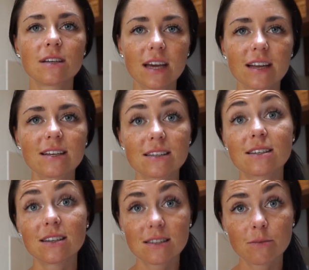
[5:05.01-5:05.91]
Getting
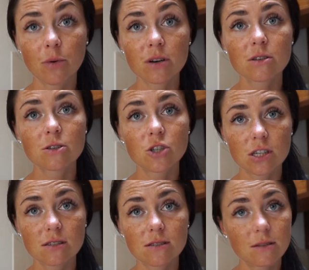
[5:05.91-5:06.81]
tested is important
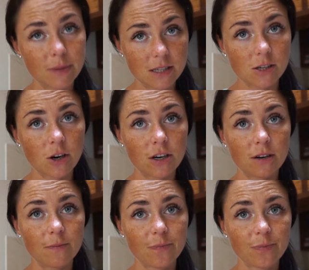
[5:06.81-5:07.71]
just to be
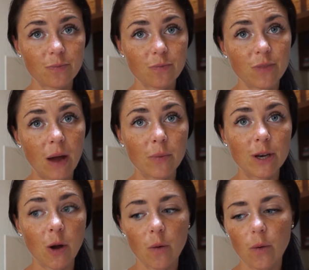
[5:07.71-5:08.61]
certain that we
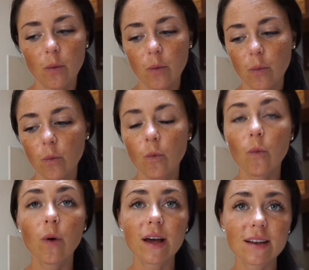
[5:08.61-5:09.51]
know
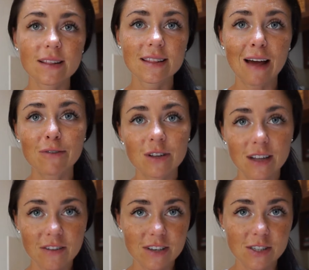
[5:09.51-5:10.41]
what
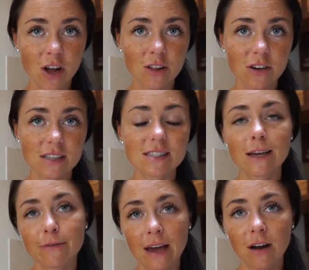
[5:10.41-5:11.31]
level of intolerance,
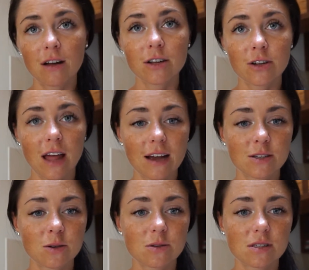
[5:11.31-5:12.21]
if at all, your
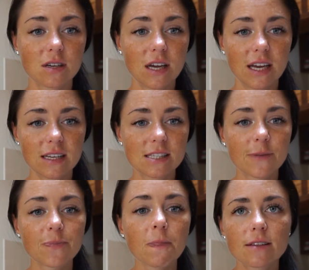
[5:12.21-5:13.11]
lactose is.
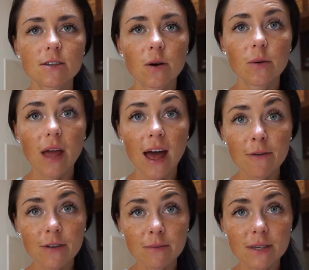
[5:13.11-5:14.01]
So
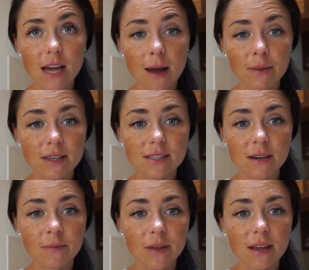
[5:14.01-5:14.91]
caffeine
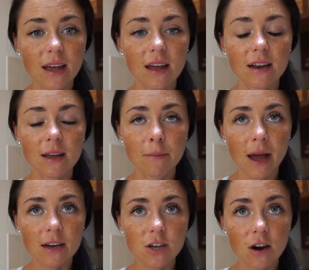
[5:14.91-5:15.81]
metabolism can
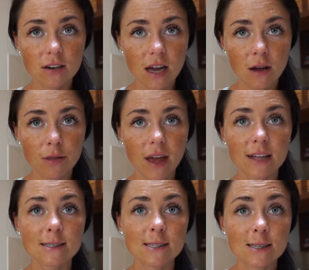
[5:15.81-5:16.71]
impact heart health
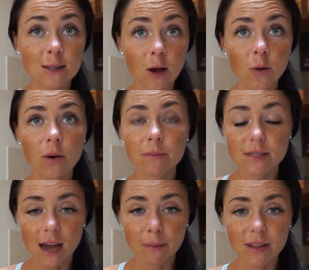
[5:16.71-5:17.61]
and slow
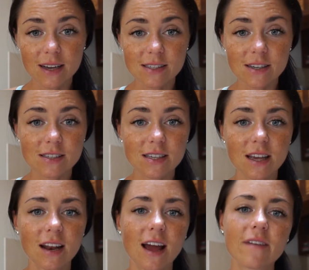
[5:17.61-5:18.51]
metabolizers
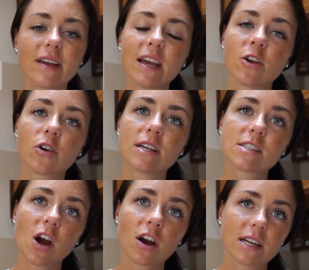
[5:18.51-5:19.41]
can have
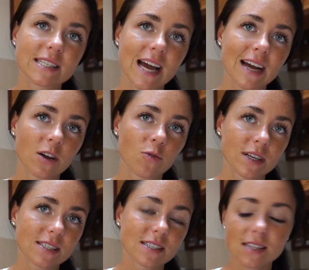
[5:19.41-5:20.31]
increased heart attack
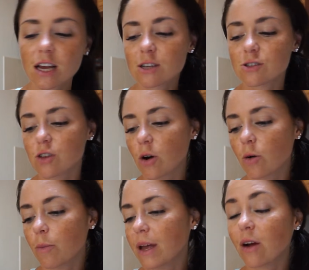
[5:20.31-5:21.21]
risks.
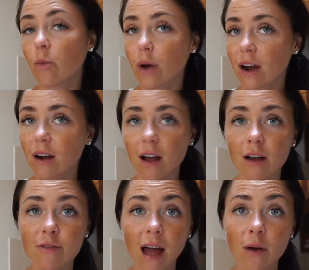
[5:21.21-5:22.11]
So being aware
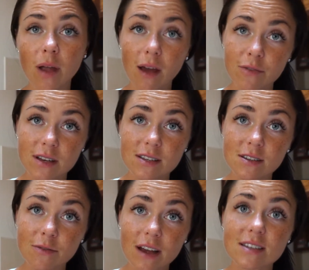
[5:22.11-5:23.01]
of how caffeine is
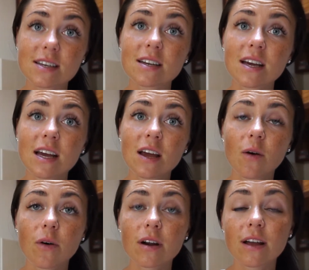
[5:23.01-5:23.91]
affected
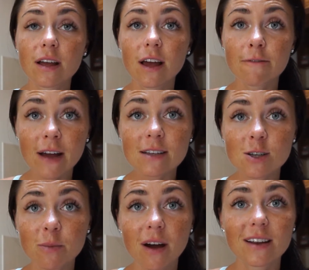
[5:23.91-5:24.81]
or affects
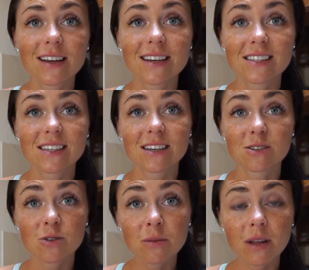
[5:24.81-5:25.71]
your body is
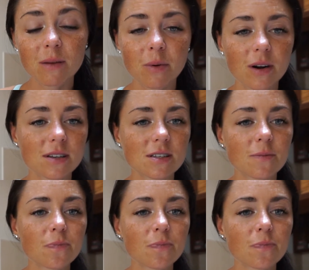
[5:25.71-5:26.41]
extremely important.